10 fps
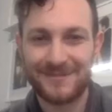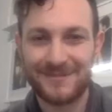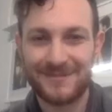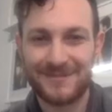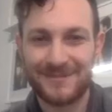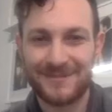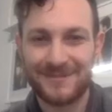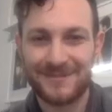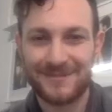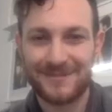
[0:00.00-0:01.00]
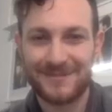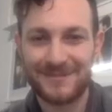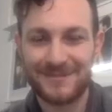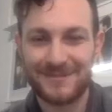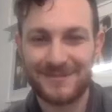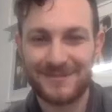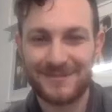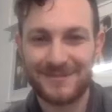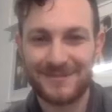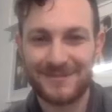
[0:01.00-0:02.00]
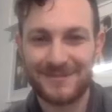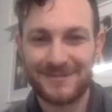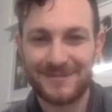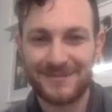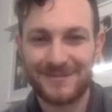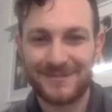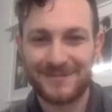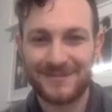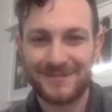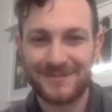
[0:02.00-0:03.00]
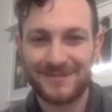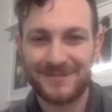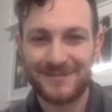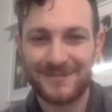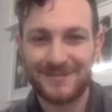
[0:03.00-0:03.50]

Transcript: This person isn't speaking.